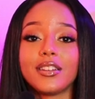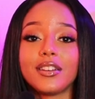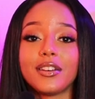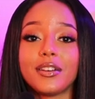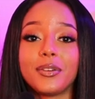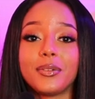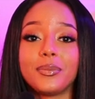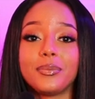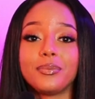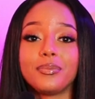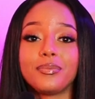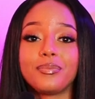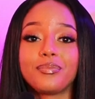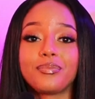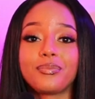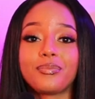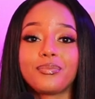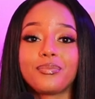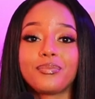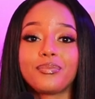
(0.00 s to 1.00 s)
um,
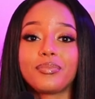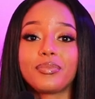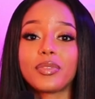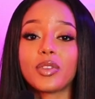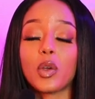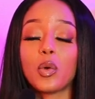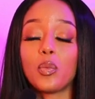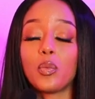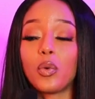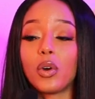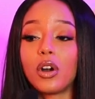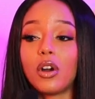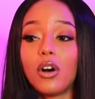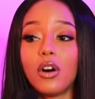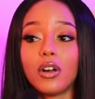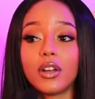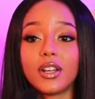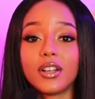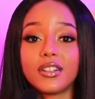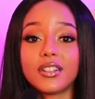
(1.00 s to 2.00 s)
we're
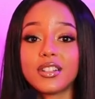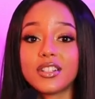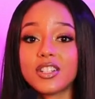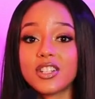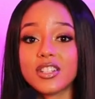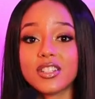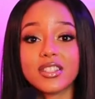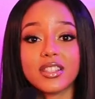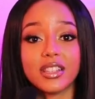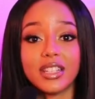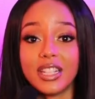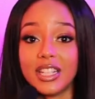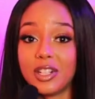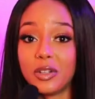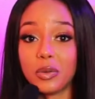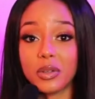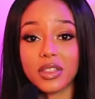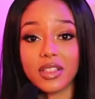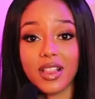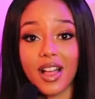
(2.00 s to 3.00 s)
all here to just lead
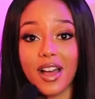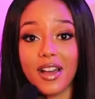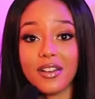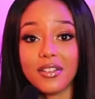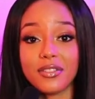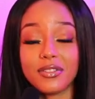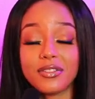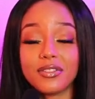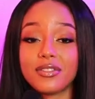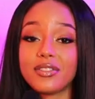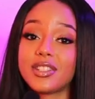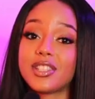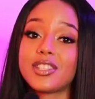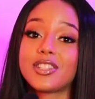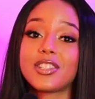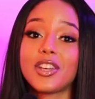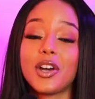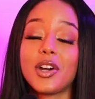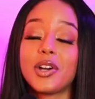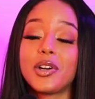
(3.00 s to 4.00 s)
with love.
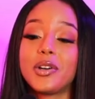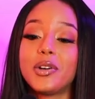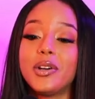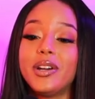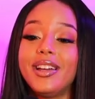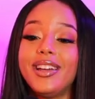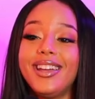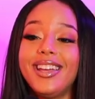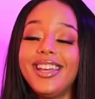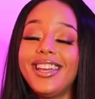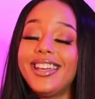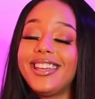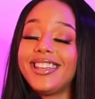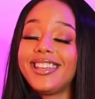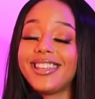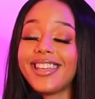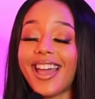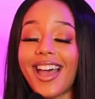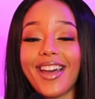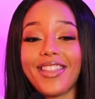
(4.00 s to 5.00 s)
So,
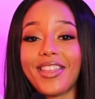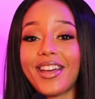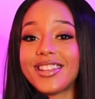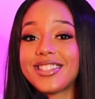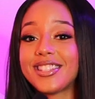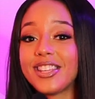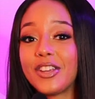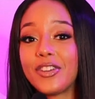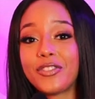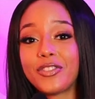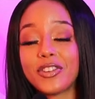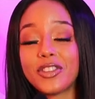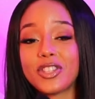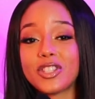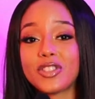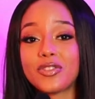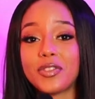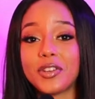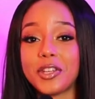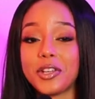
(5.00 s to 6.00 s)
yeah, that's it for
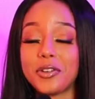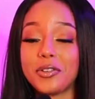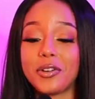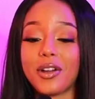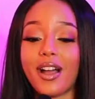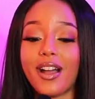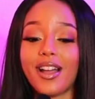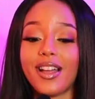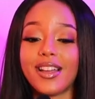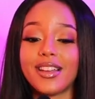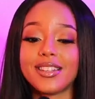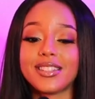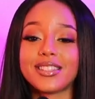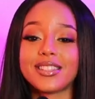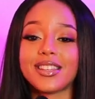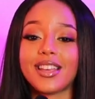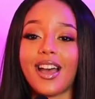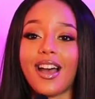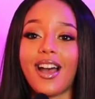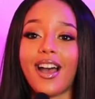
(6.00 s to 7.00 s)
this video,
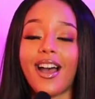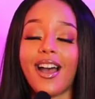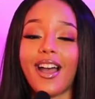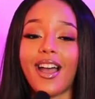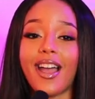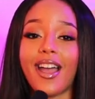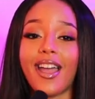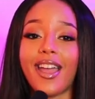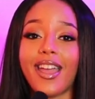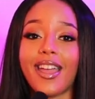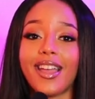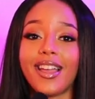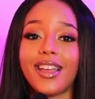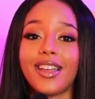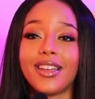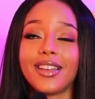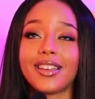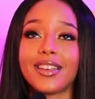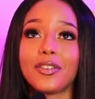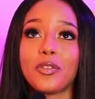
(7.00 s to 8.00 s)
guys.
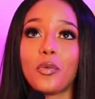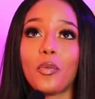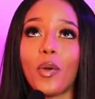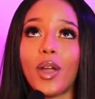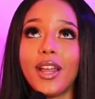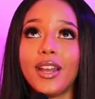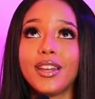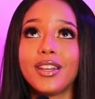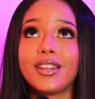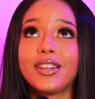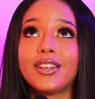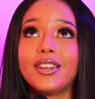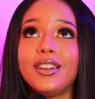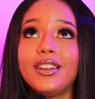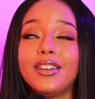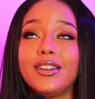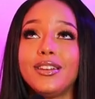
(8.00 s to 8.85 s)
I waited